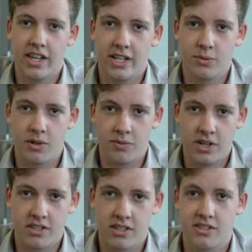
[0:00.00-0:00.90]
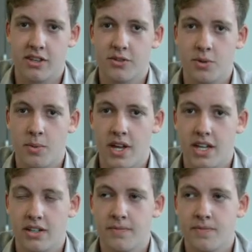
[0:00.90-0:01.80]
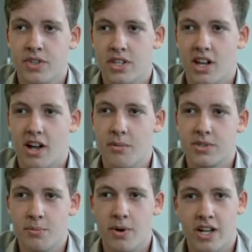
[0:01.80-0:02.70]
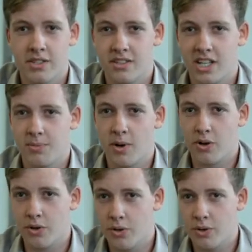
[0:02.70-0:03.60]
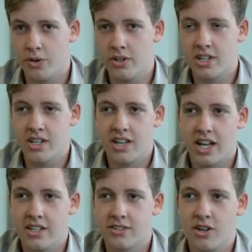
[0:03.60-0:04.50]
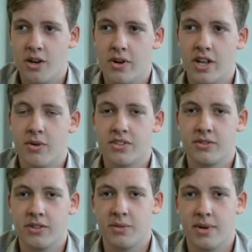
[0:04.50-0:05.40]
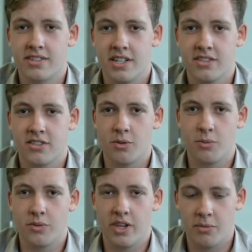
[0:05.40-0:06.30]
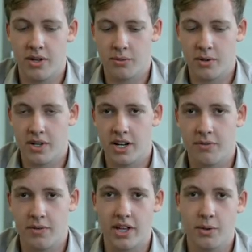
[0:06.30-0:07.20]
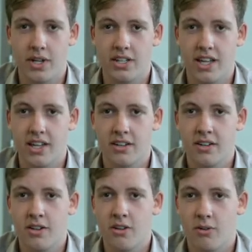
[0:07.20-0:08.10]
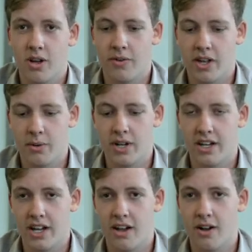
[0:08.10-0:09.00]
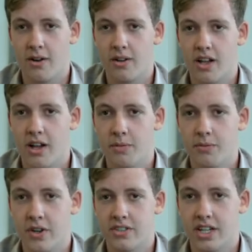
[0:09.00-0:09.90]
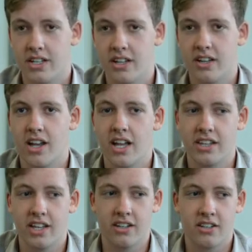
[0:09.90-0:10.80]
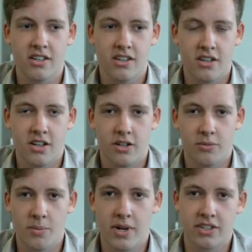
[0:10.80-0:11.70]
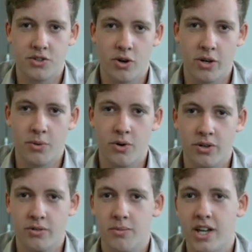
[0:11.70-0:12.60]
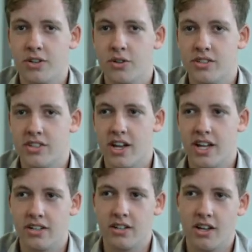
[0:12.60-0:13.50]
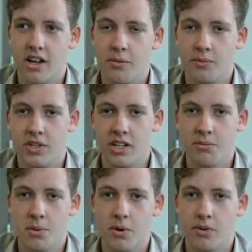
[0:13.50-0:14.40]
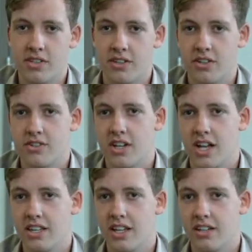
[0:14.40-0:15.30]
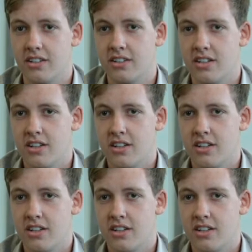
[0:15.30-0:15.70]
legs wouldn't fit into the slots we made, some parts needed to be hot glued, and so it wasn't really the best thing. So then we went and evaluated our first idea, and then went back to the drawing board, made a new design, did a little bit more research, and then